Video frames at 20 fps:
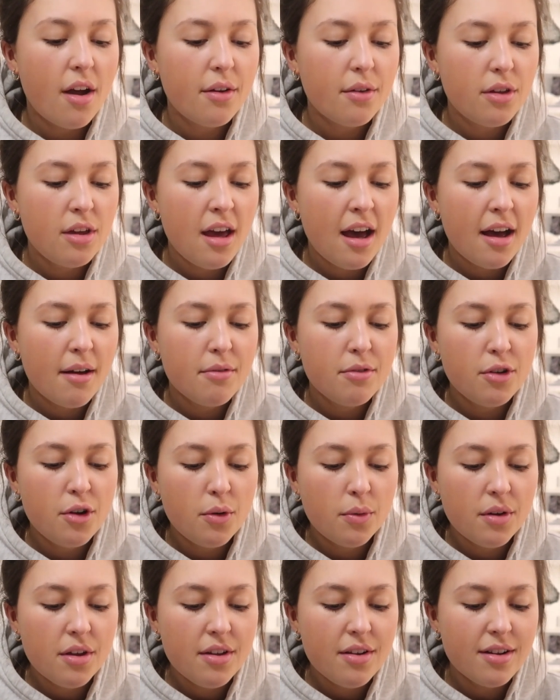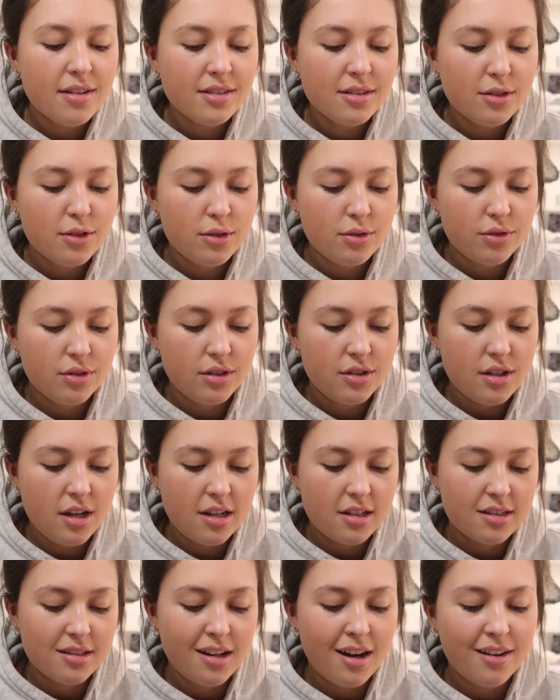Yeah, gnocchi doesn't usually
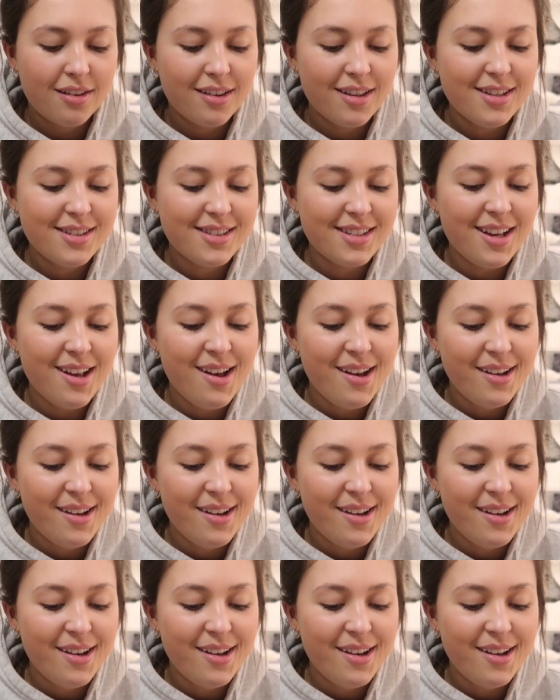taste like this.